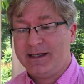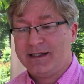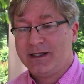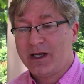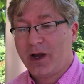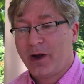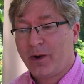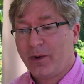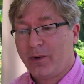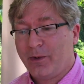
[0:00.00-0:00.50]

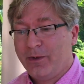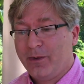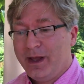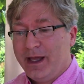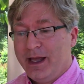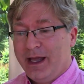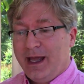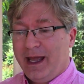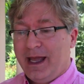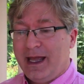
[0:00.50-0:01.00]
So
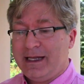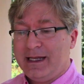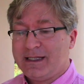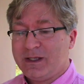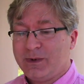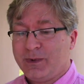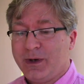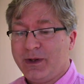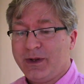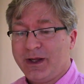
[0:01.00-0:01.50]

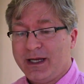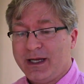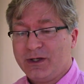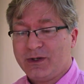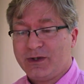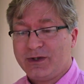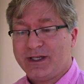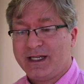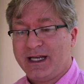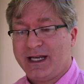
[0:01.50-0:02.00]
it's real
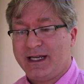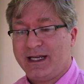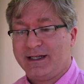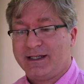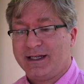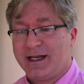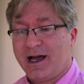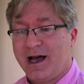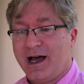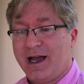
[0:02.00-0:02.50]
interesting
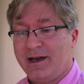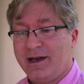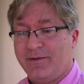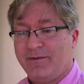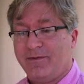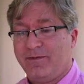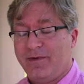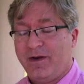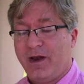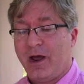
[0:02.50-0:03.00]
to kind
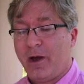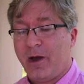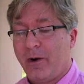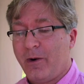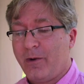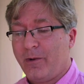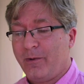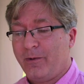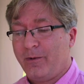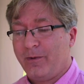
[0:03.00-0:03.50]
of
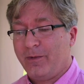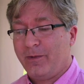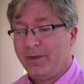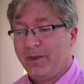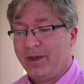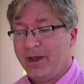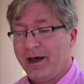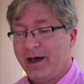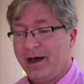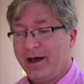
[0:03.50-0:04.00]
know
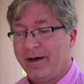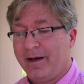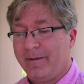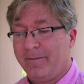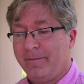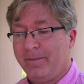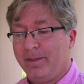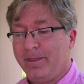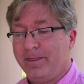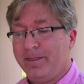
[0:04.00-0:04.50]

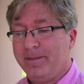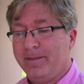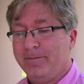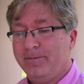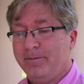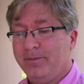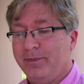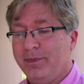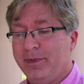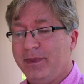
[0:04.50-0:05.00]
um,
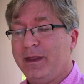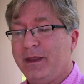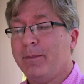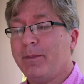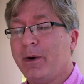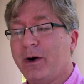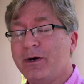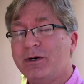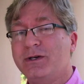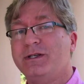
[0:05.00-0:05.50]
the
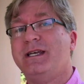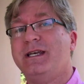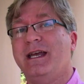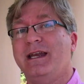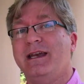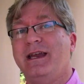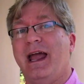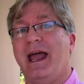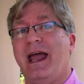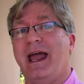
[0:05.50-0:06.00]

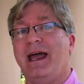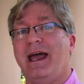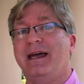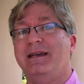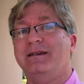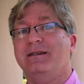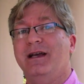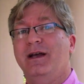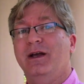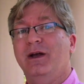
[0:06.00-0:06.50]
person
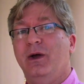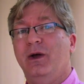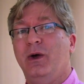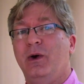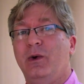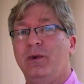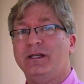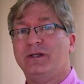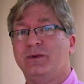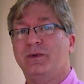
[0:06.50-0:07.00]
and
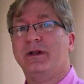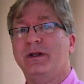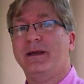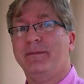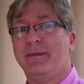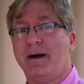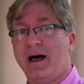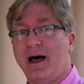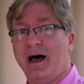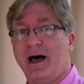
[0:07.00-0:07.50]
who is really
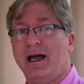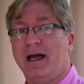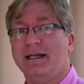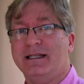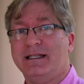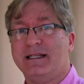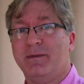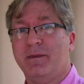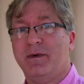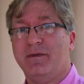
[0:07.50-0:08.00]

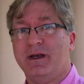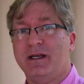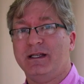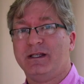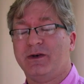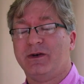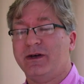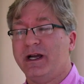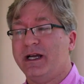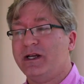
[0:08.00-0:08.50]
behind some of
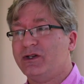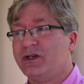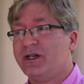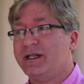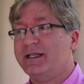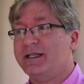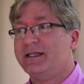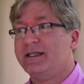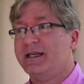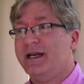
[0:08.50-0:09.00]
these
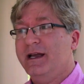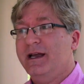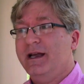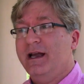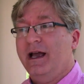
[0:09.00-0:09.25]
creations,